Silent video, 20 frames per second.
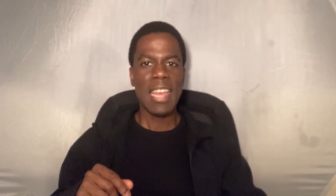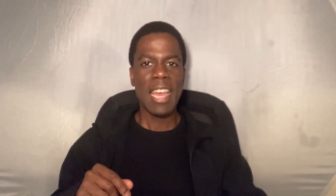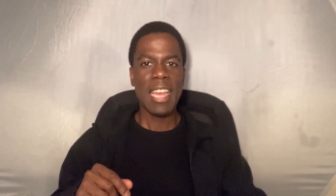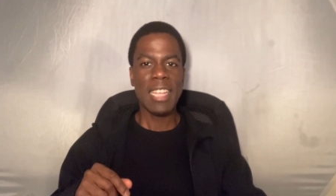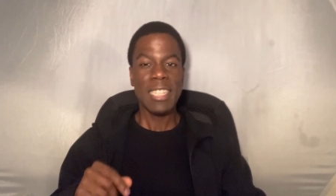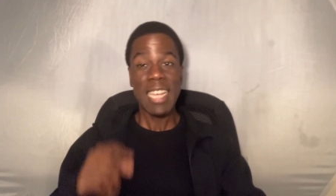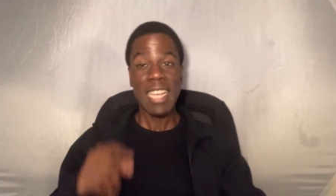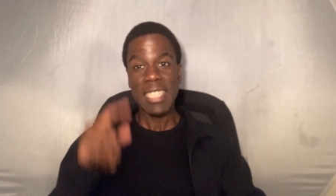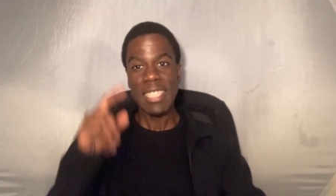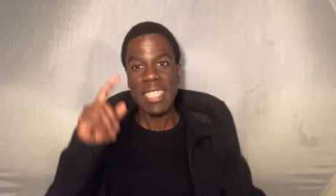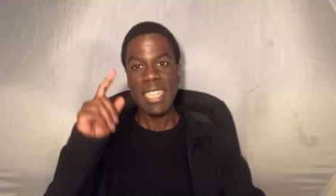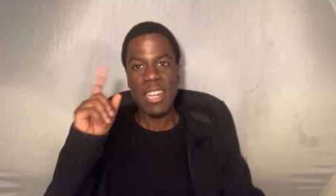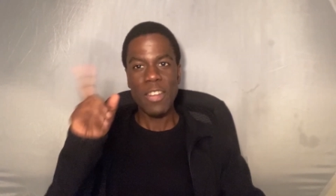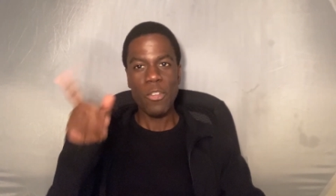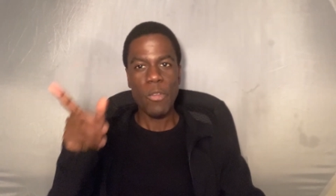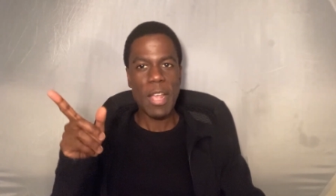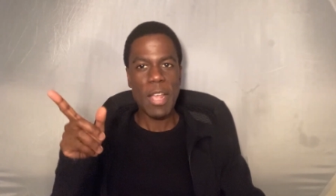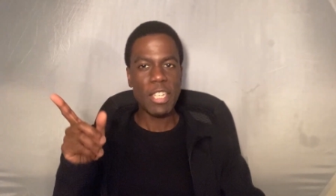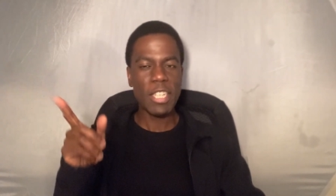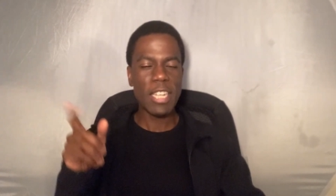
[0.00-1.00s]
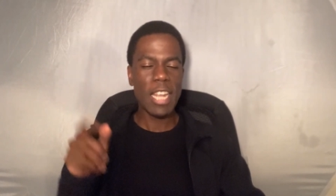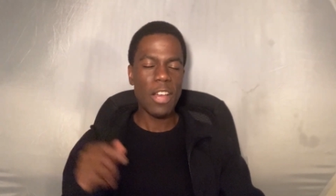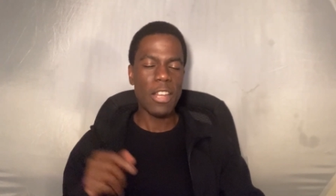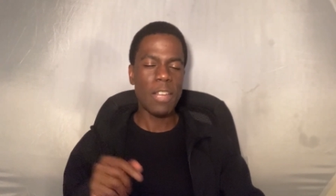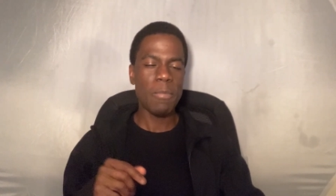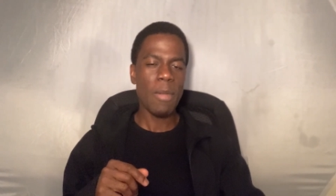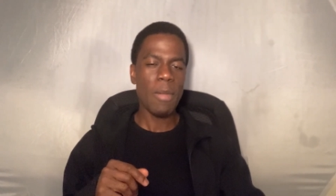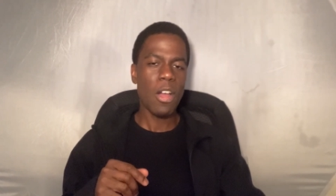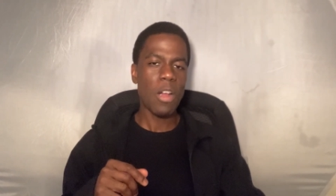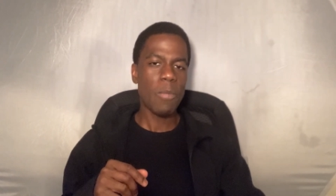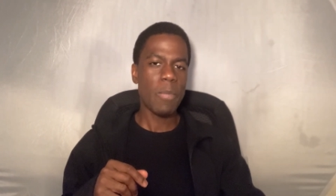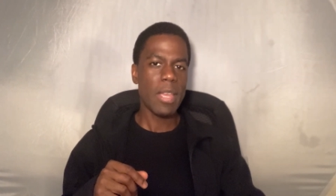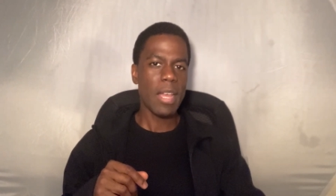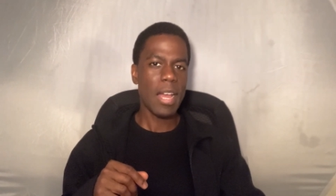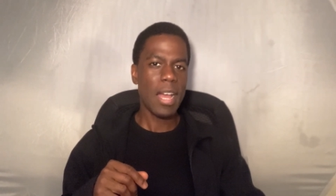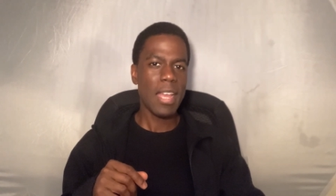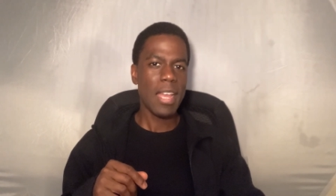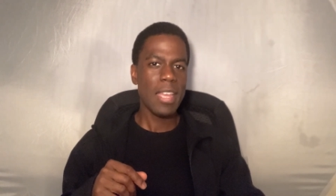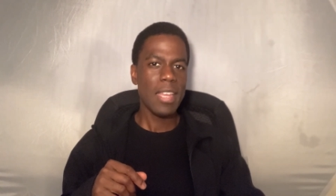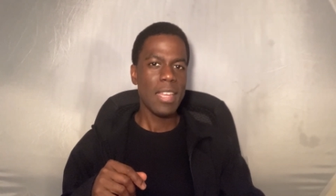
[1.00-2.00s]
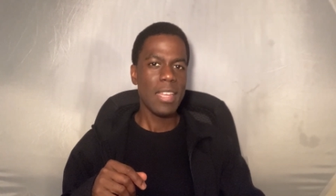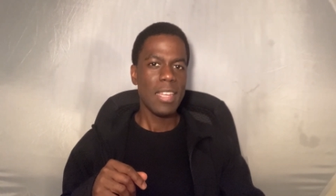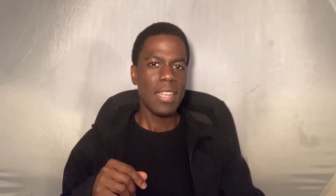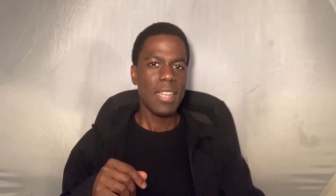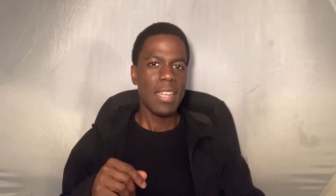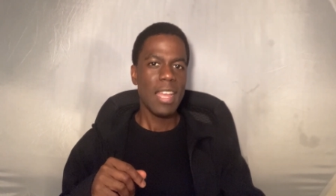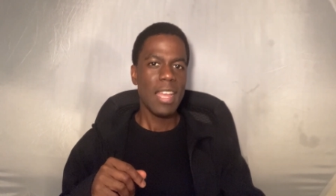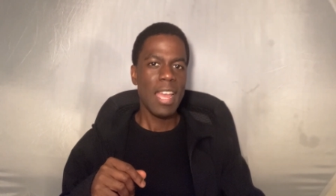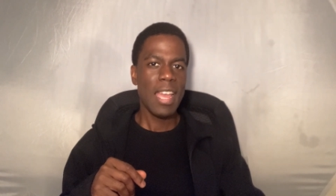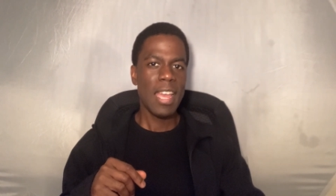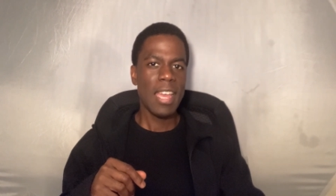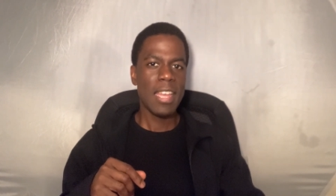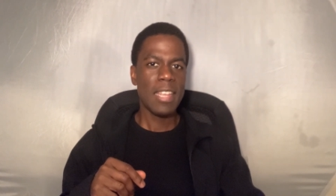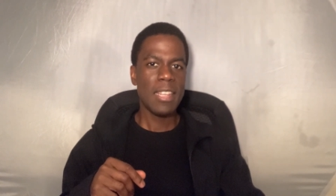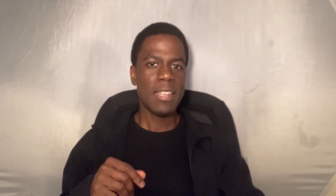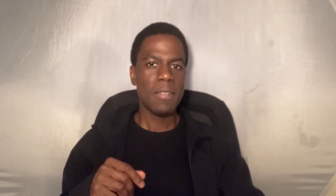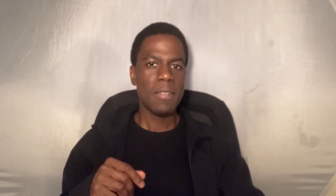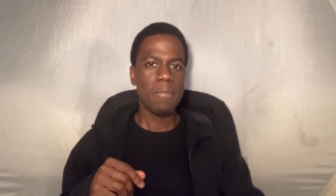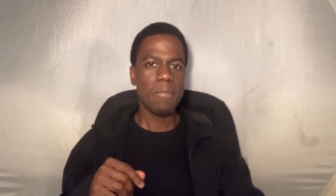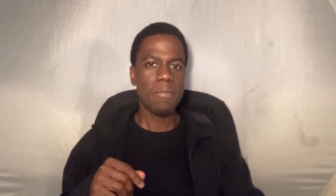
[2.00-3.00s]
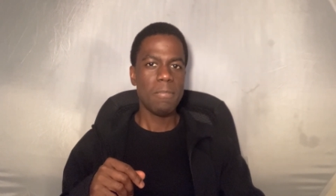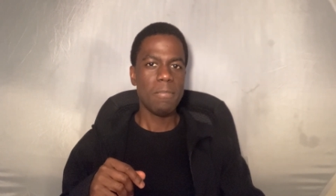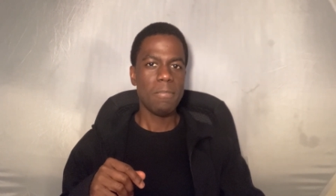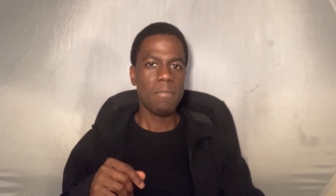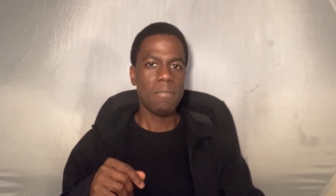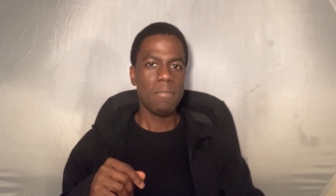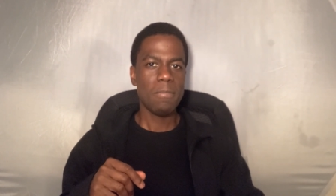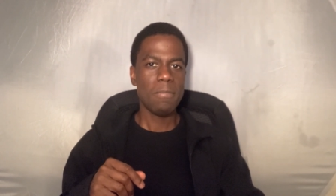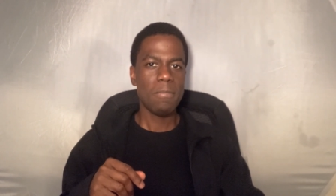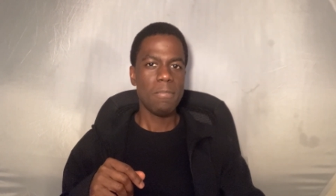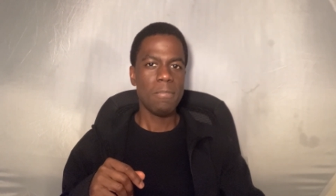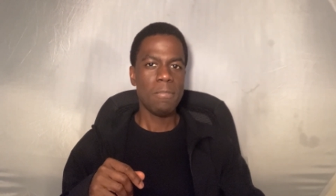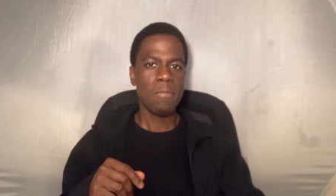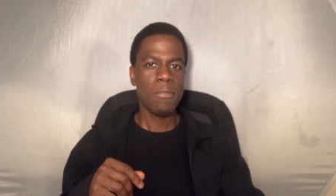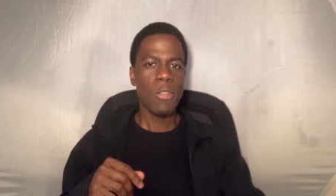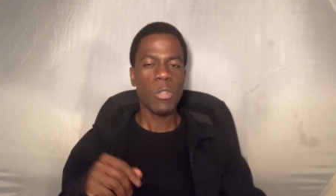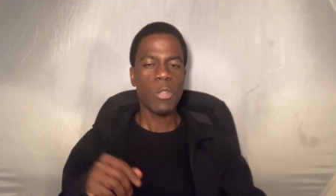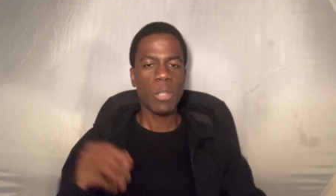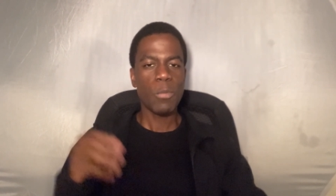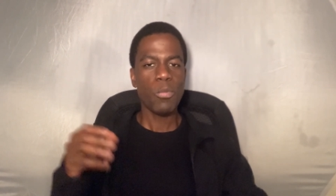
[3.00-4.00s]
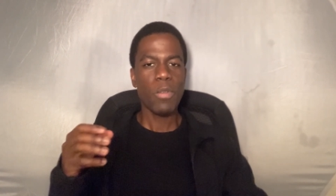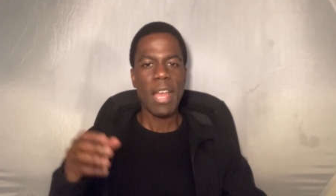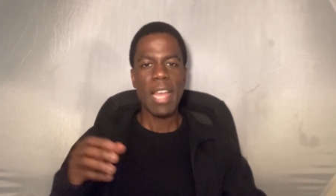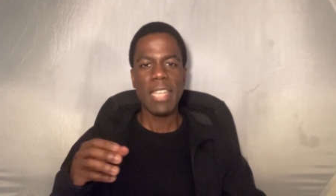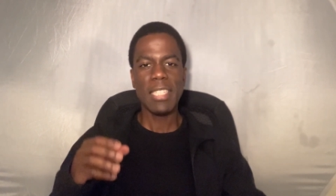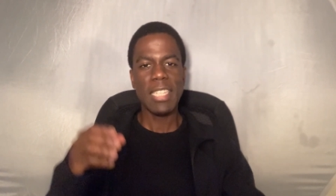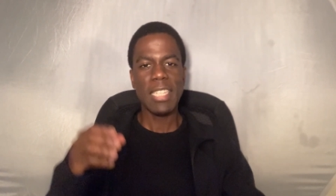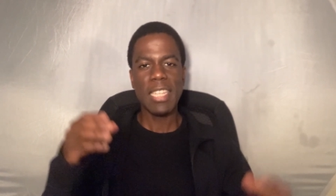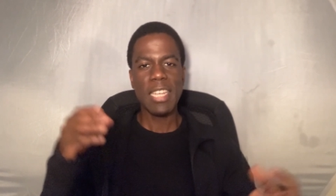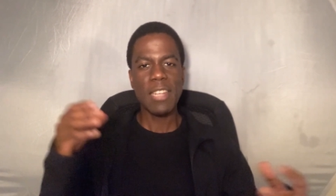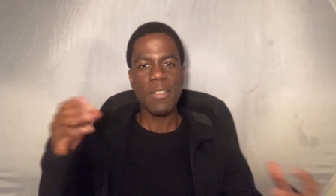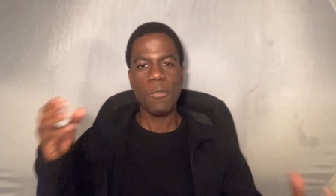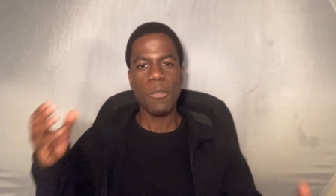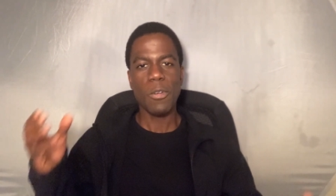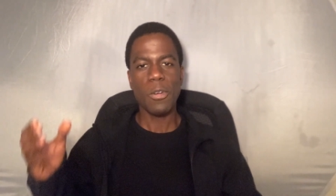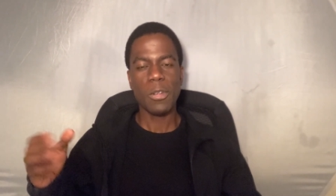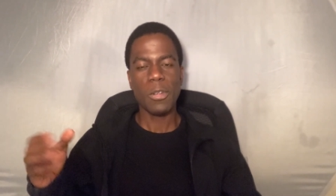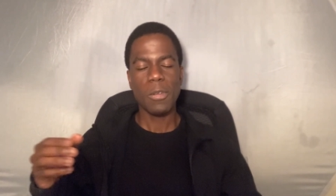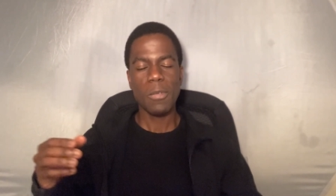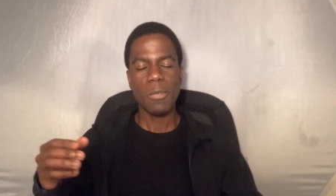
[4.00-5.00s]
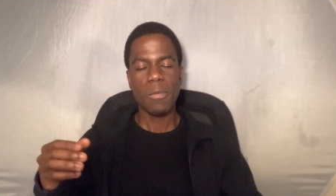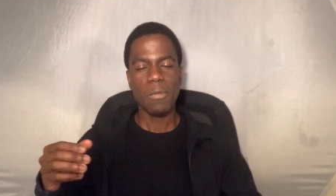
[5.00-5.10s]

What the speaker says: test the integration out in Power BI, and no surprise, it didn't work.